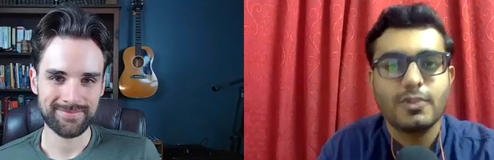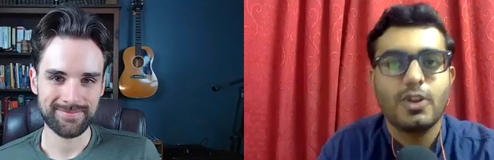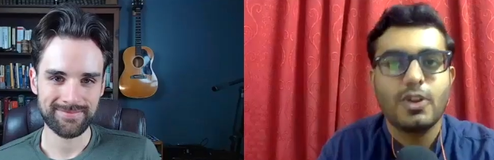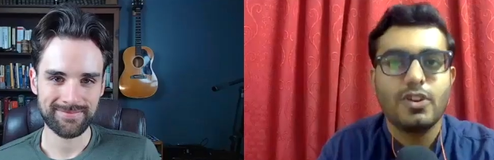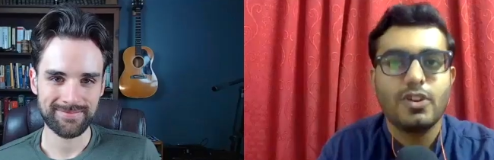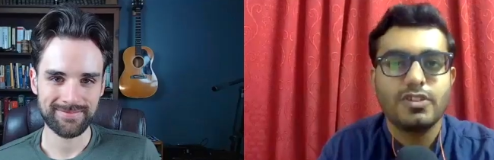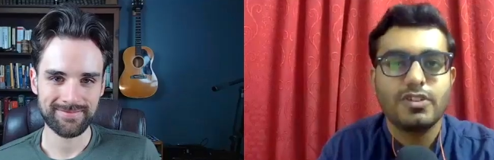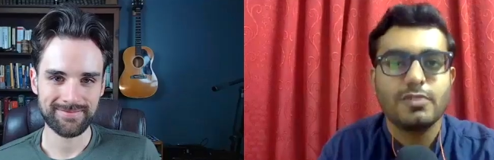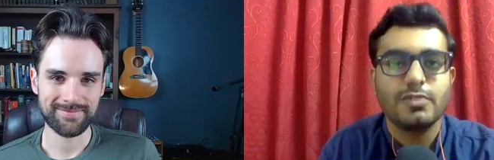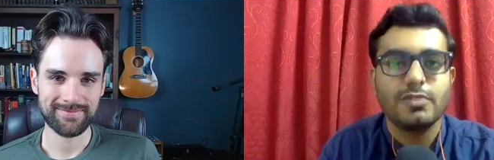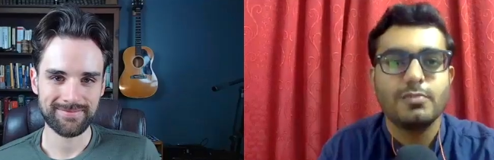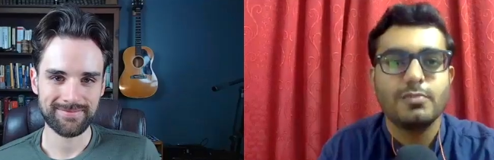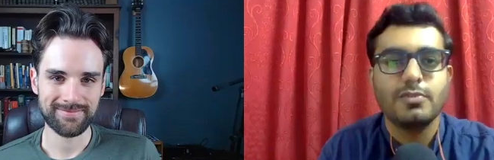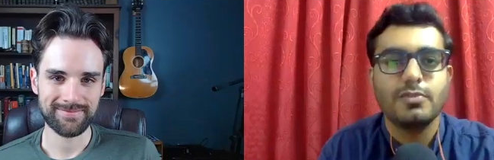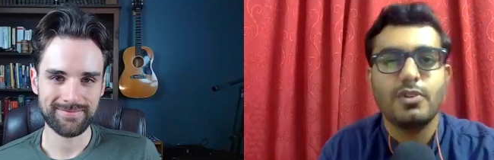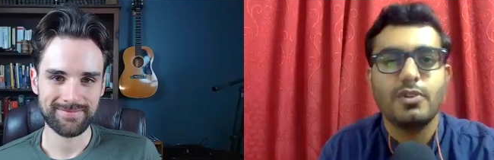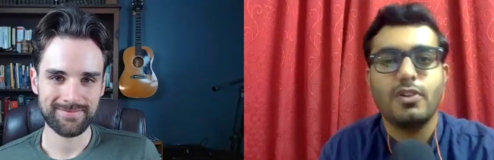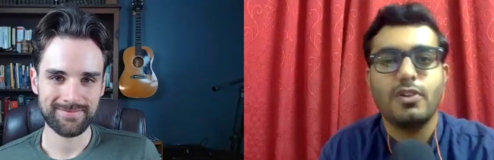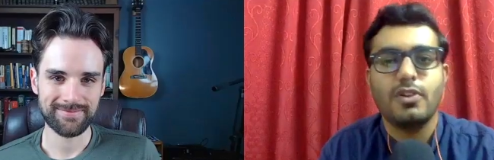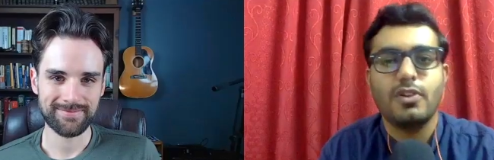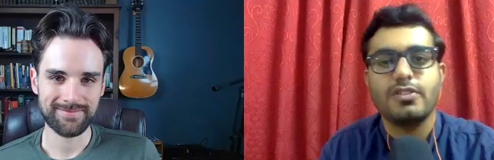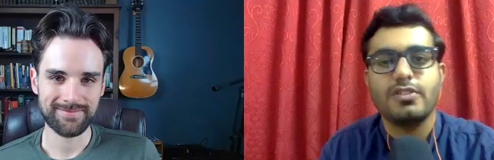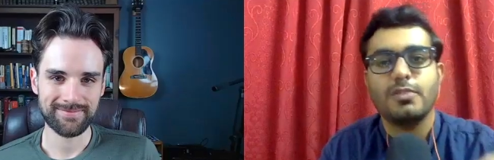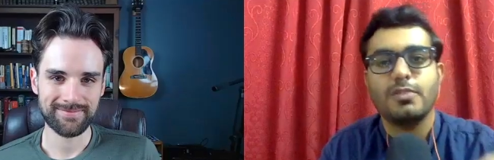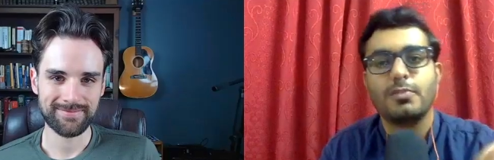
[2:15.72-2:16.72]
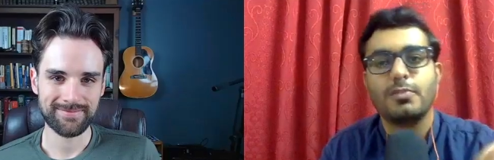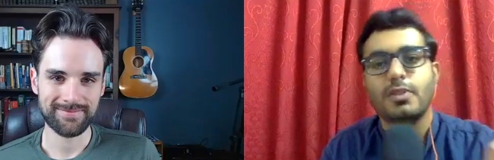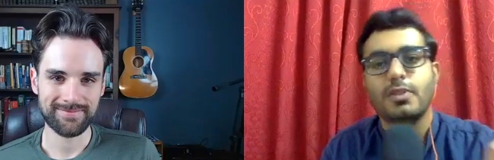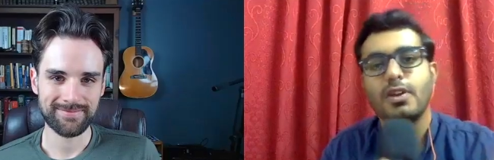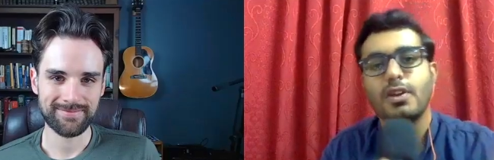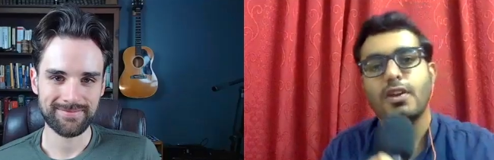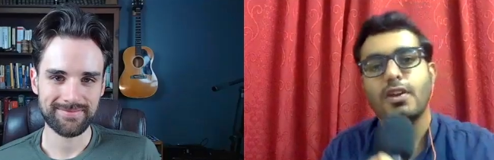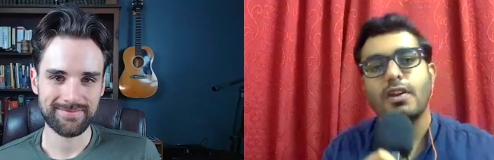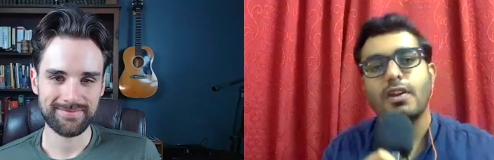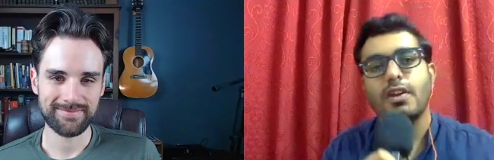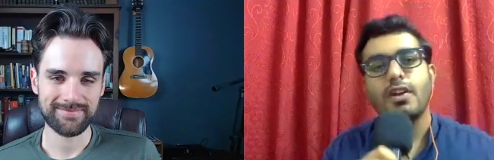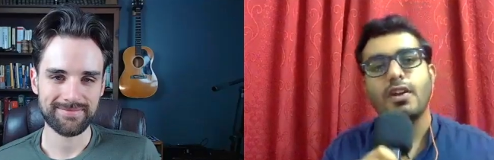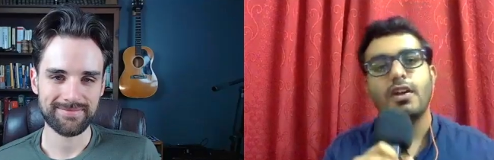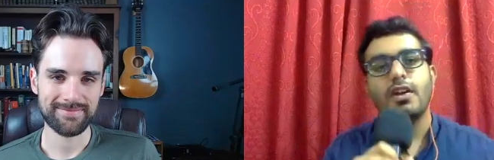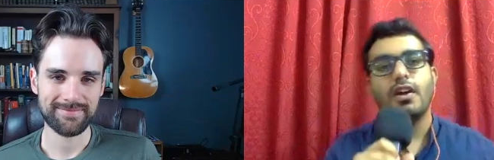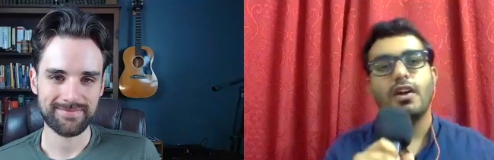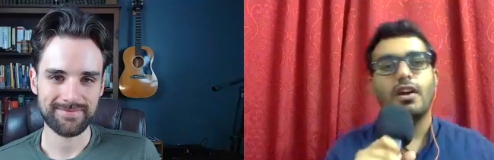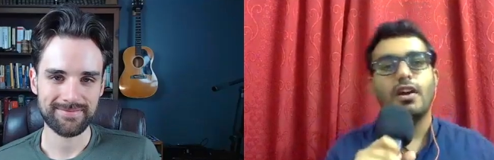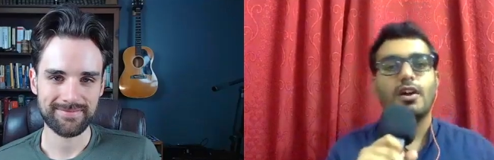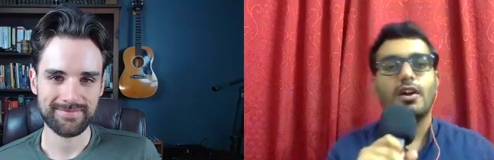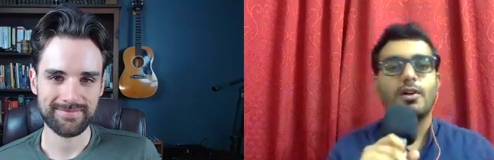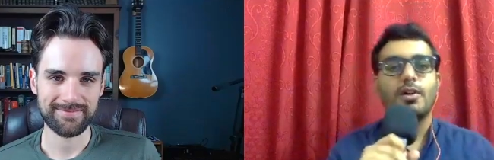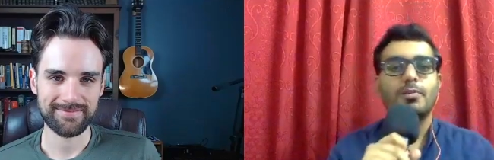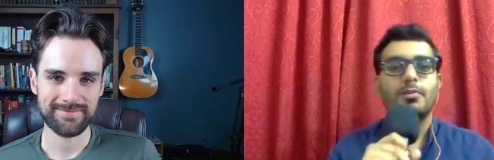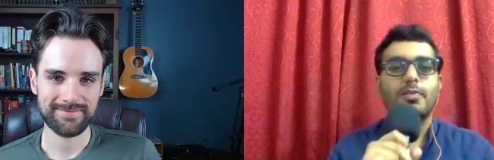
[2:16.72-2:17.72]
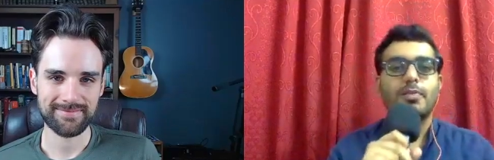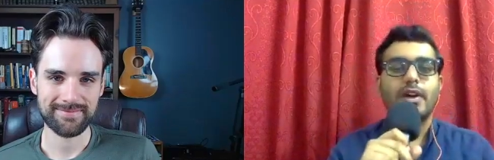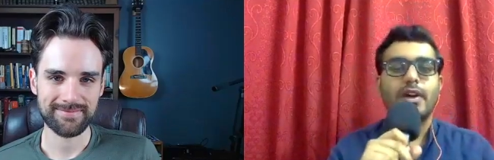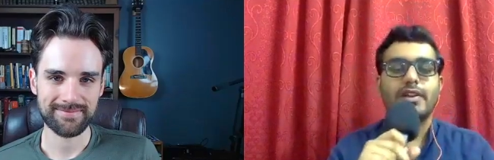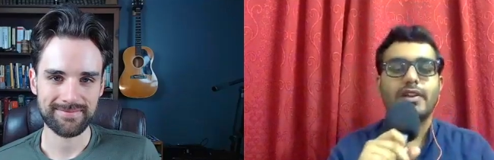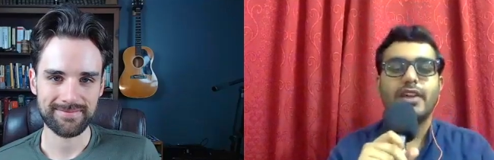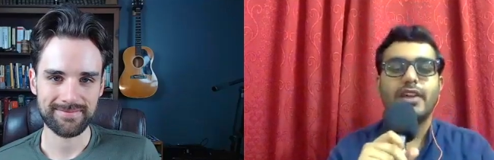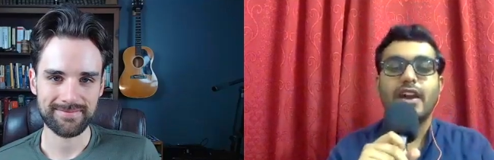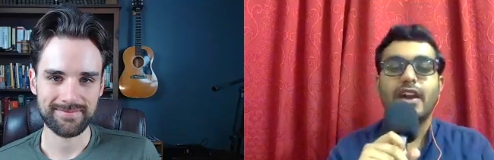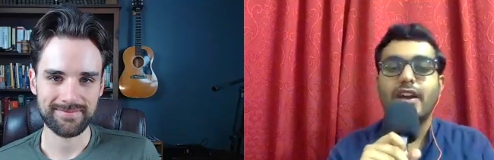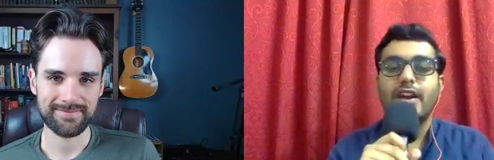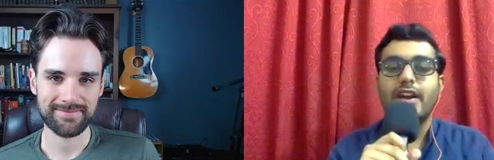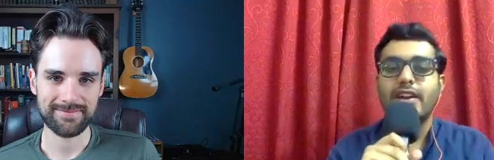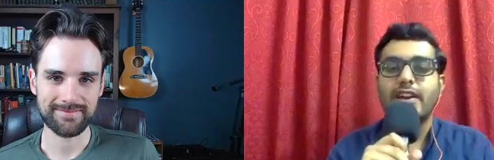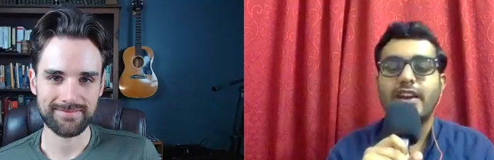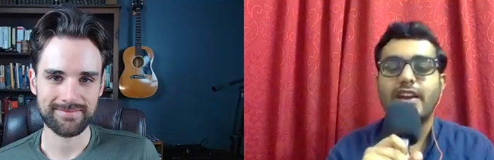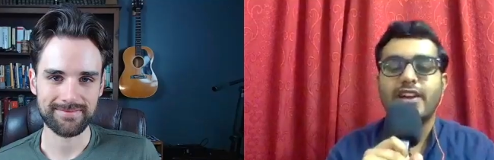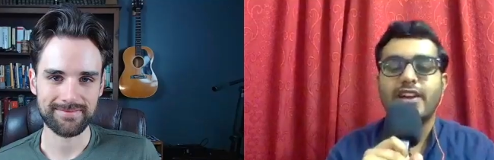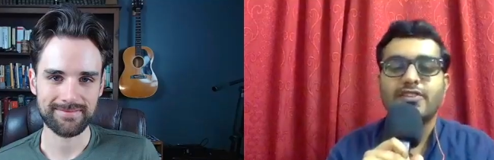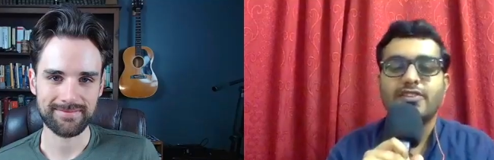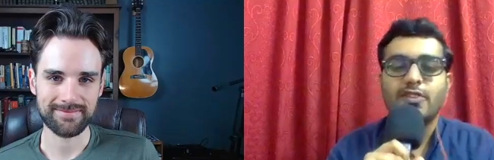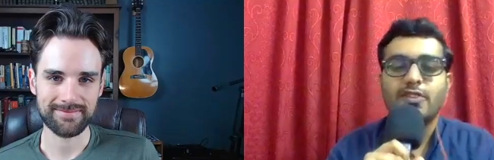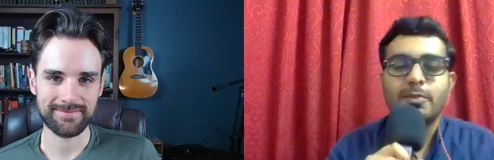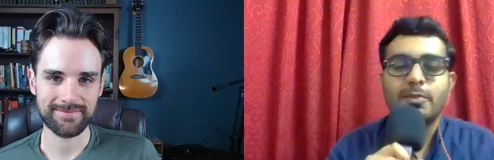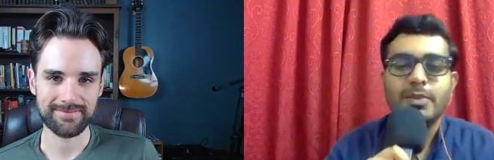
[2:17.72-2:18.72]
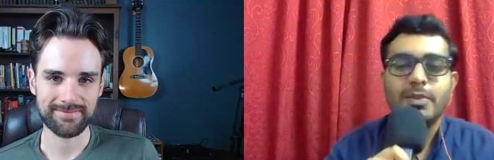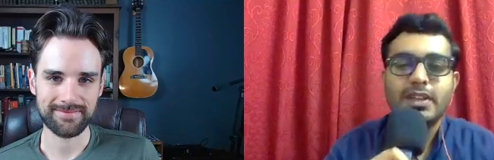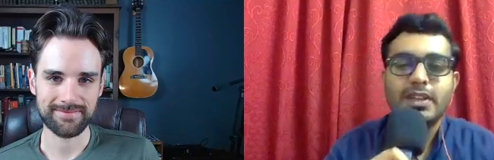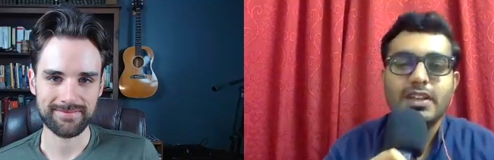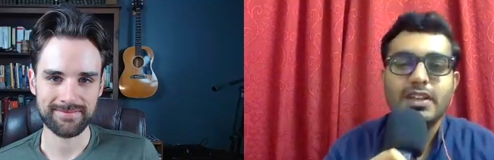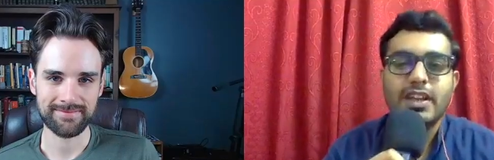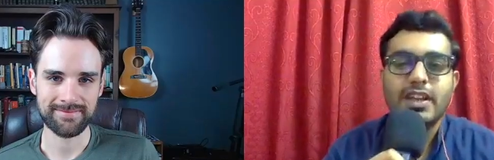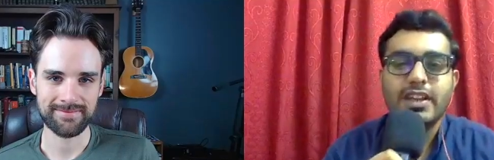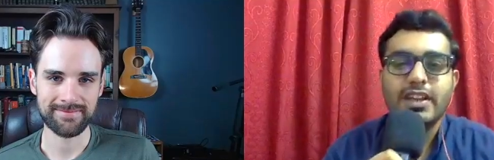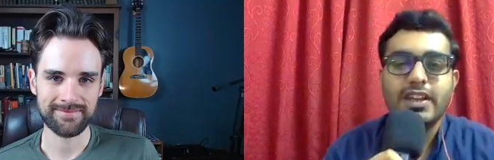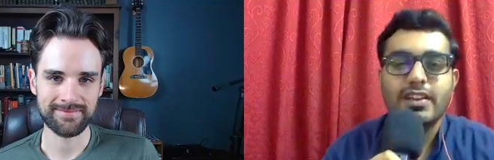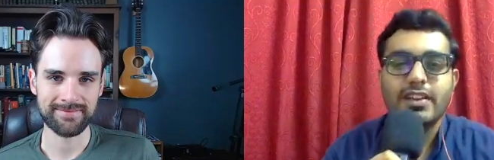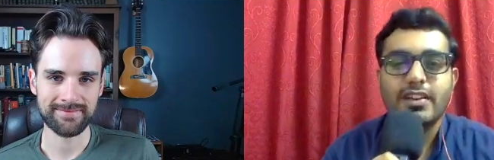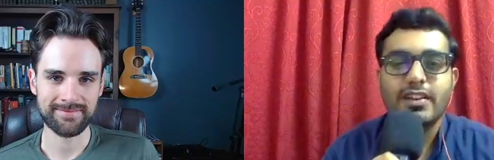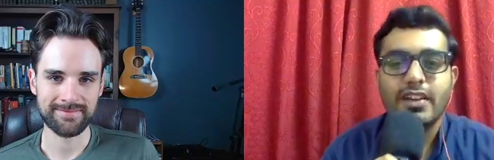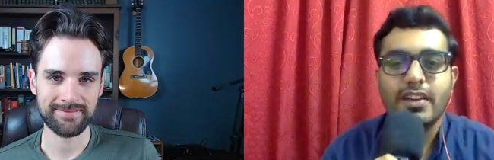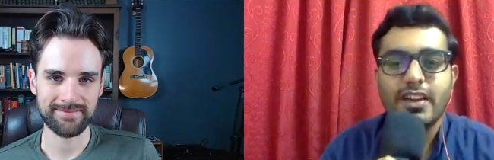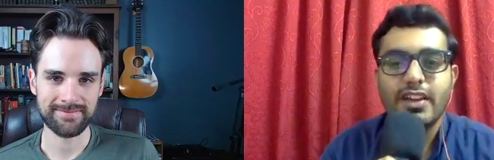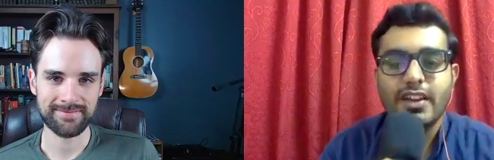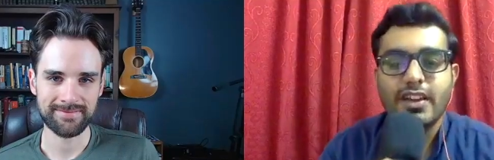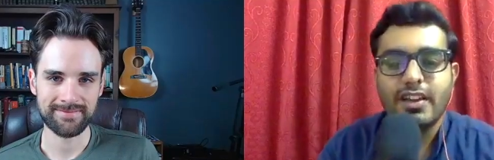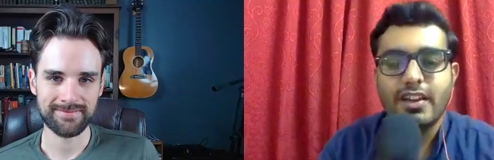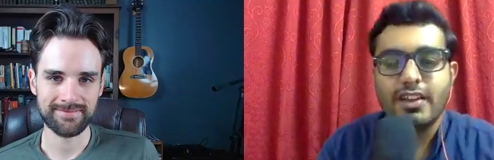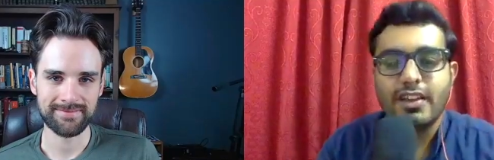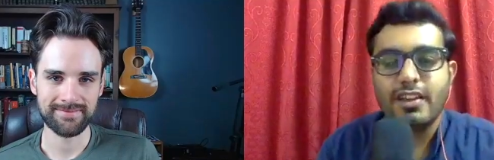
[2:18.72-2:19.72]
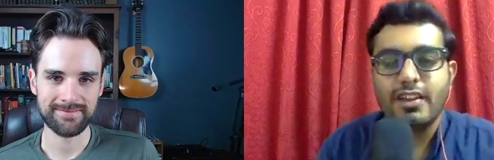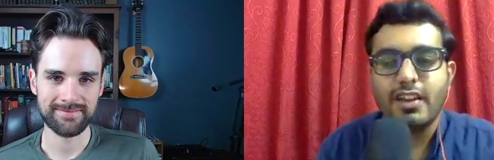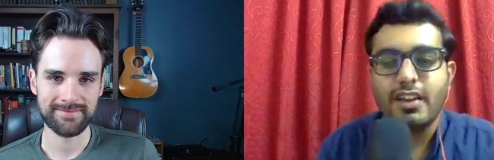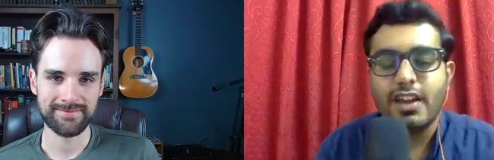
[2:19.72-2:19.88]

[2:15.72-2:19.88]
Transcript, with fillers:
Speaker 1: Awesome awesome um, yeah and as for me like again i,